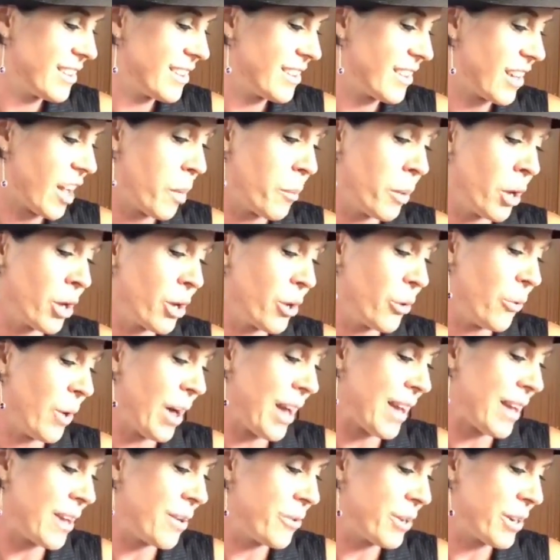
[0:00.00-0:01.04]
I'm on
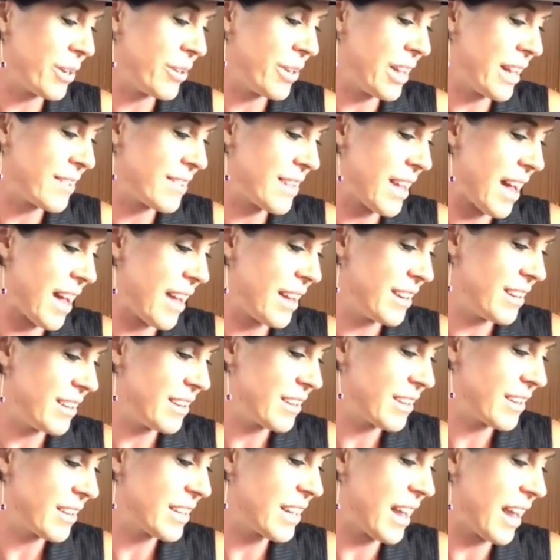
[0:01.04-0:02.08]
Kauai. Where are you guys at?
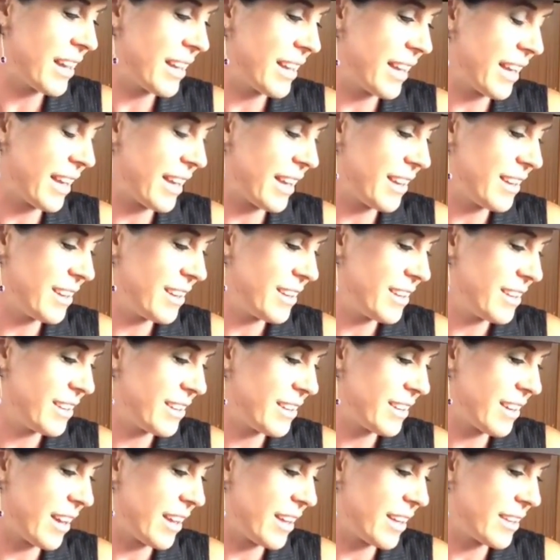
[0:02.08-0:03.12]
Connecticut.
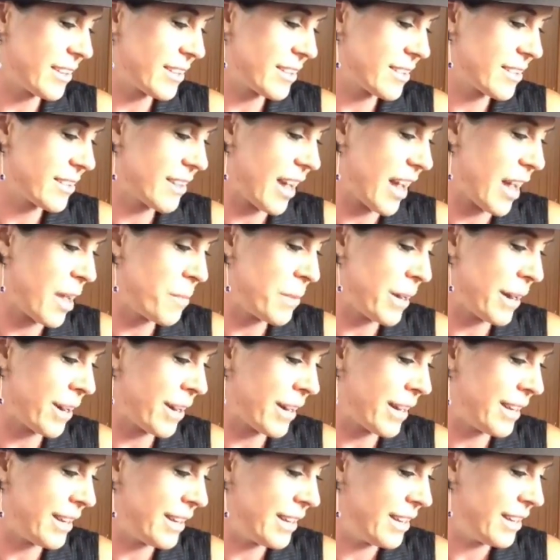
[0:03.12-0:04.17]
Nice. Hi,
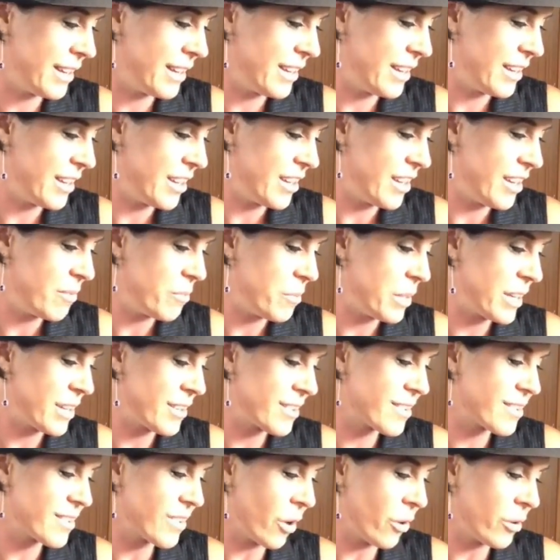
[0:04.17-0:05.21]
Mary.
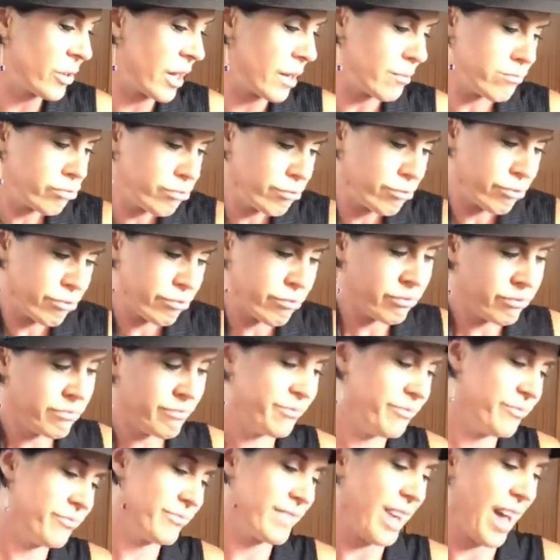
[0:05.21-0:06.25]
Minnesota. Brr.
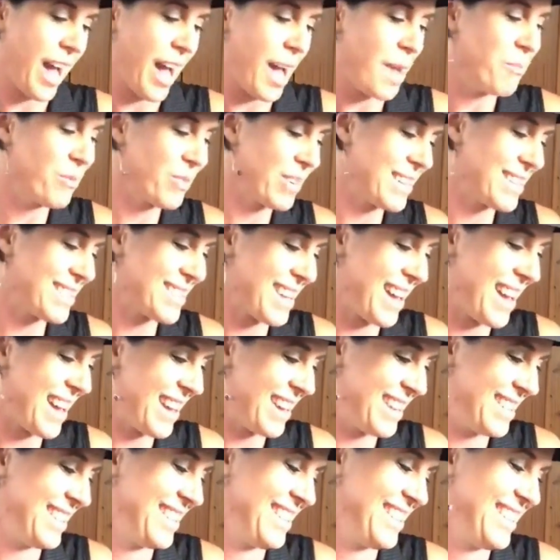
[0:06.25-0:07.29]
Hi,
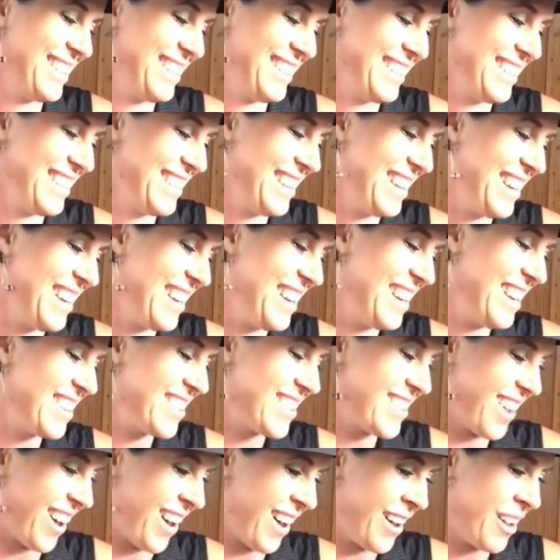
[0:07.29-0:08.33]
Marissa.
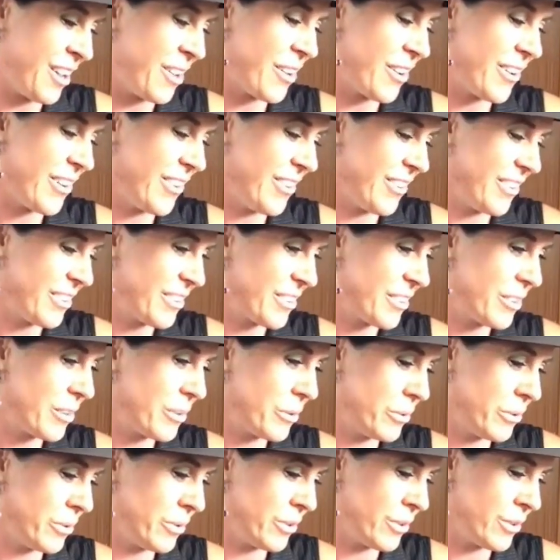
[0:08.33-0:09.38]
Tahoe.
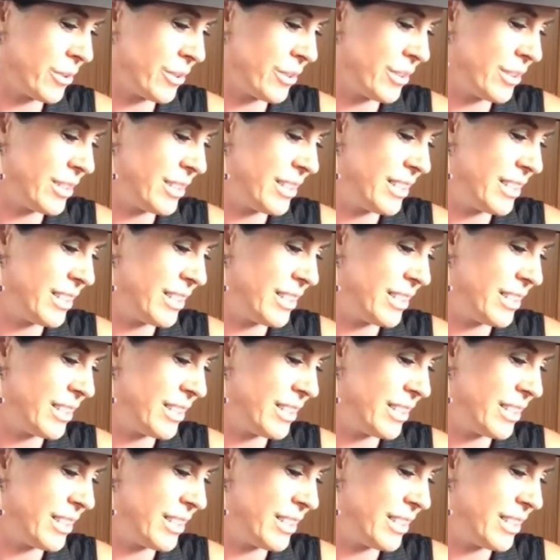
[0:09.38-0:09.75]
Cool.